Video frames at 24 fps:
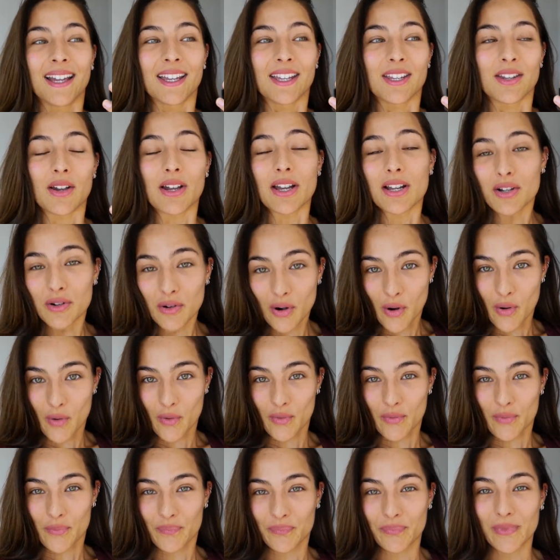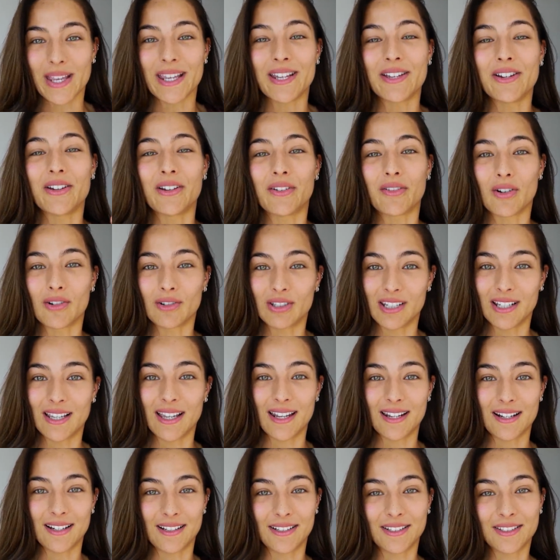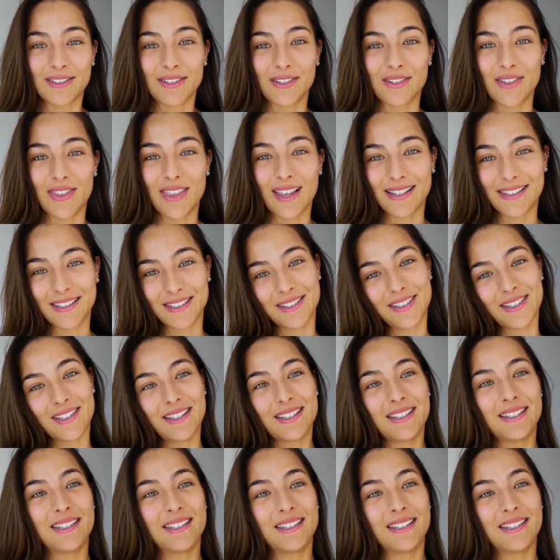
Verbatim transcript: you can grow and you can grow together, so that's good.